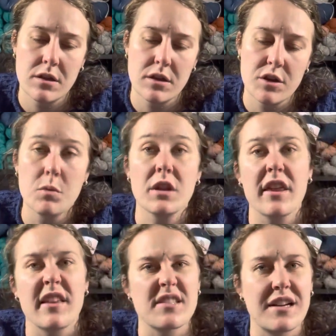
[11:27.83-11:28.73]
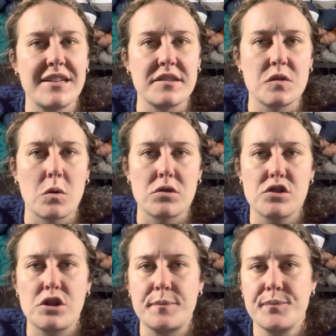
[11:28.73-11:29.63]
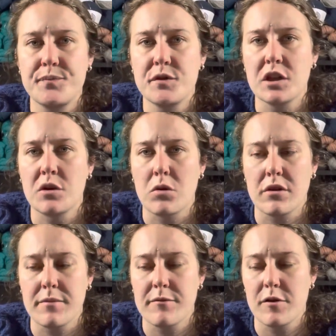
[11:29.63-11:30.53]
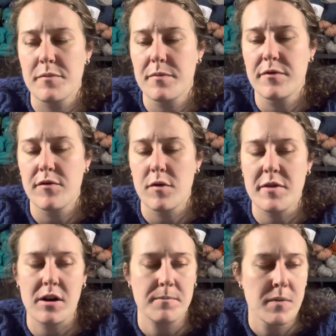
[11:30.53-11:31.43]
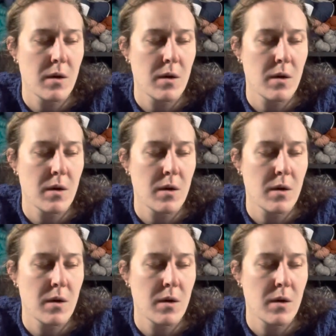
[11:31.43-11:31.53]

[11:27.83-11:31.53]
The Woolly Thistle has these cords too. You can order them from there.